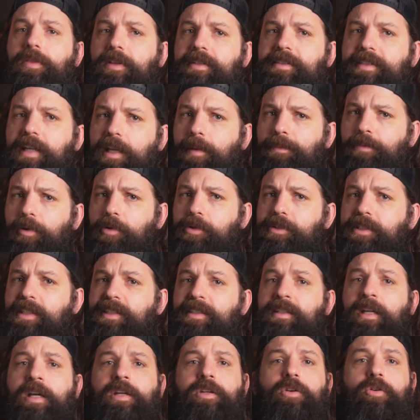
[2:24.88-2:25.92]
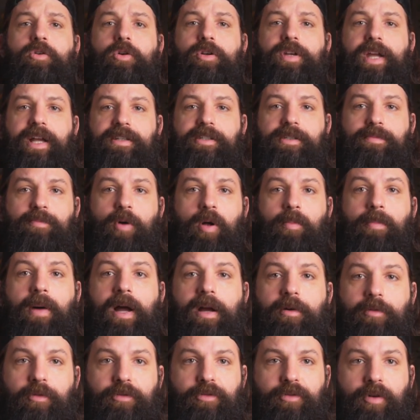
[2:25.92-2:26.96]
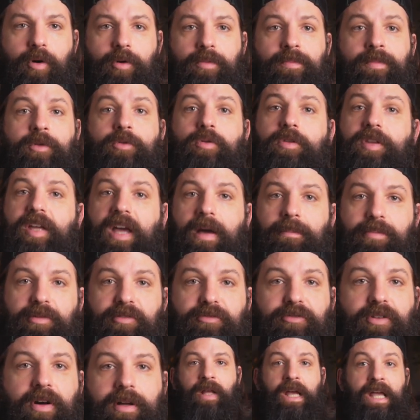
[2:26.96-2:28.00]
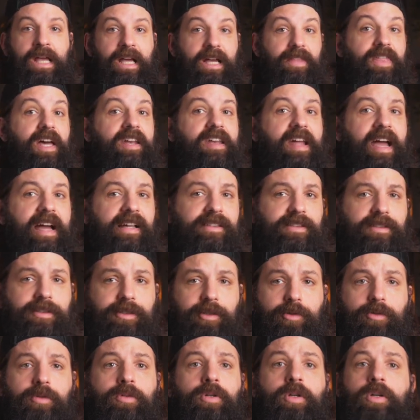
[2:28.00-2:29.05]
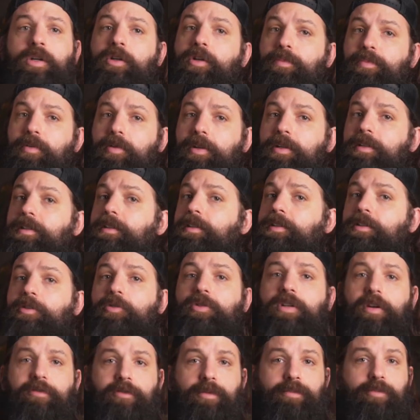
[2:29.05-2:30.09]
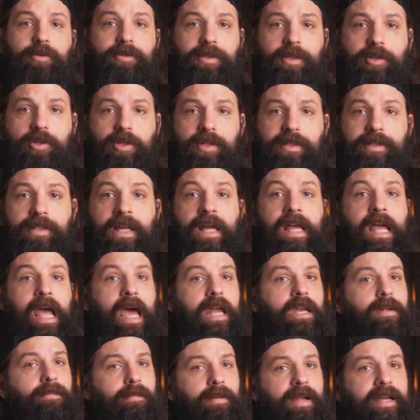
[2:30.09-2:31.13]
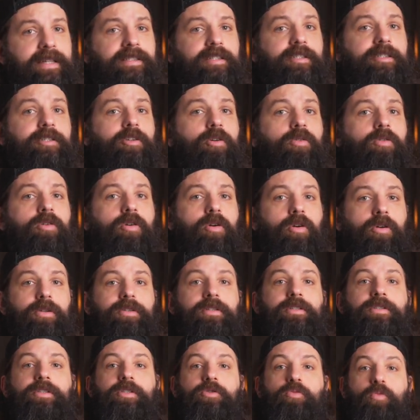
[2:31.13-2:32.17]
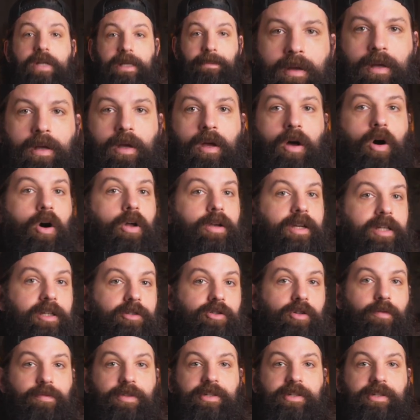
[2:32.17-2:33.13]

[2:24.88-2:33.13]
setup process, you connect a small microphone to the amplifier. It then asks you to put it into different positions, and it plays a so-called sweep on each of the